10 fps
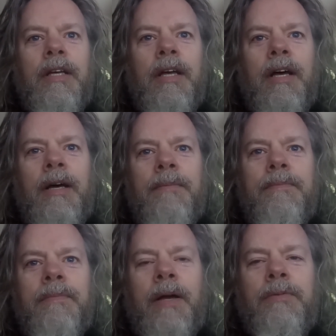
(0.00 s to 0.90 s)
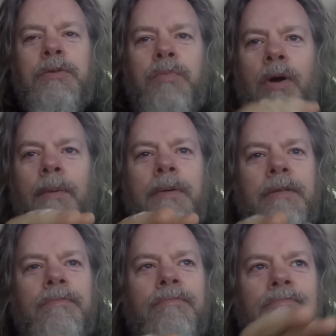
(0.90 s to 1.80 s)
I was
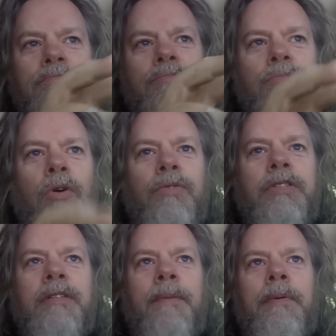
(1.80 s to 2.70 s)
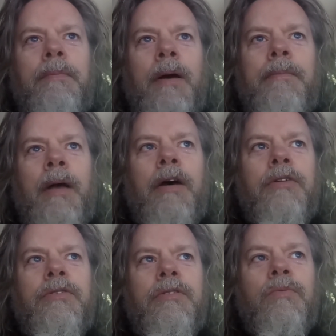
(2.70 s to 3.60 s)
probably overstepping my
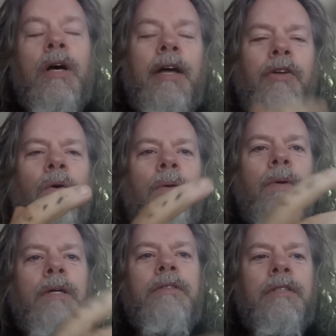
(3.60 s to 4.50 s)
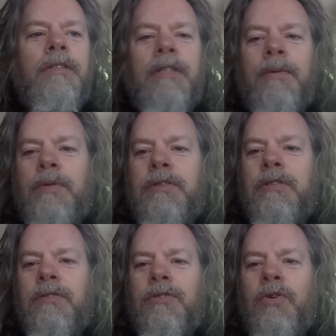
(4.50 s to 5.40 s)
bounds. Well, I know I was, because I
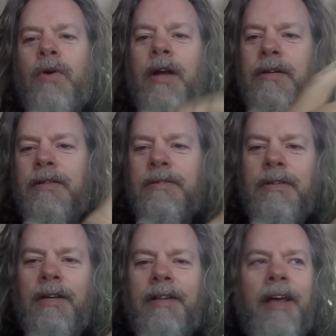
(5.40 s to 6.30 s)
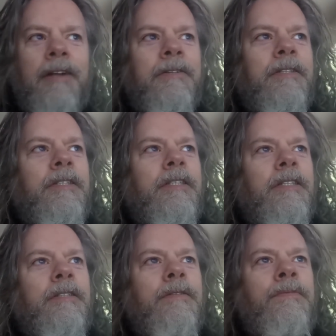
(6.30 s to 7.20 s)
wasn't correct on that.
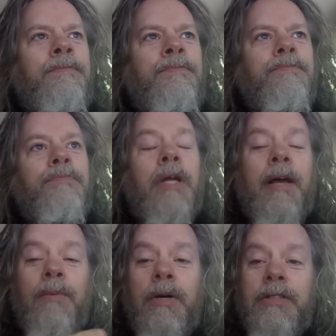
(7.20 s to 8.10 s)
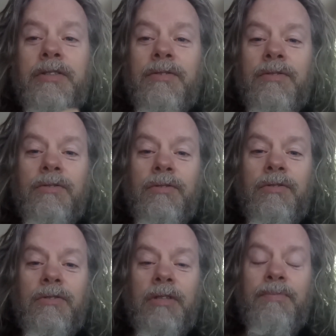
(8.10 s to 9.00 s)
But
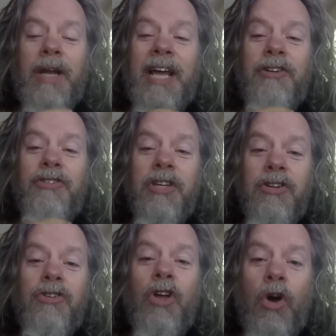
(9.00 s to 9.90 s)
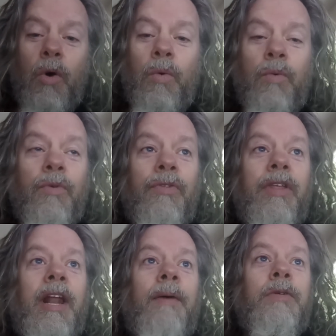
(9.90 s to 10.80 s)
I did know
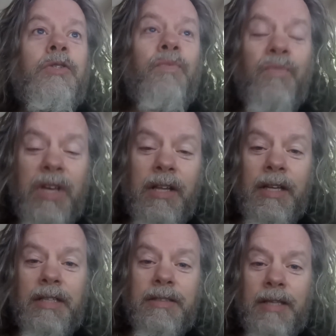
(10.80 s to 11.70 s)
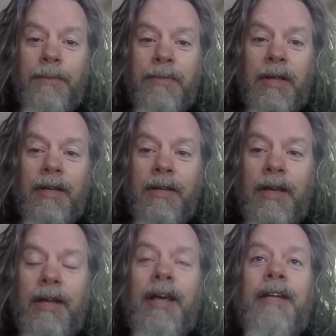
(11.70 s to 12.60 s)
that I was feeling something,
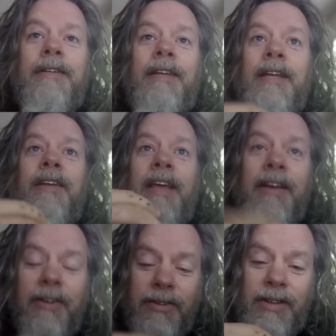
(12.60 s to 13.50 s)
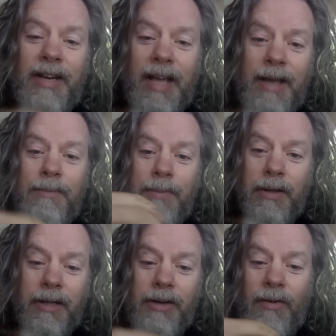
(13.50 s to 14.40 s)
and I did hear the name
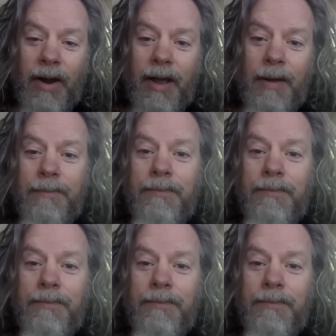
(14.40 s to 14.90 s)
Billy Graham.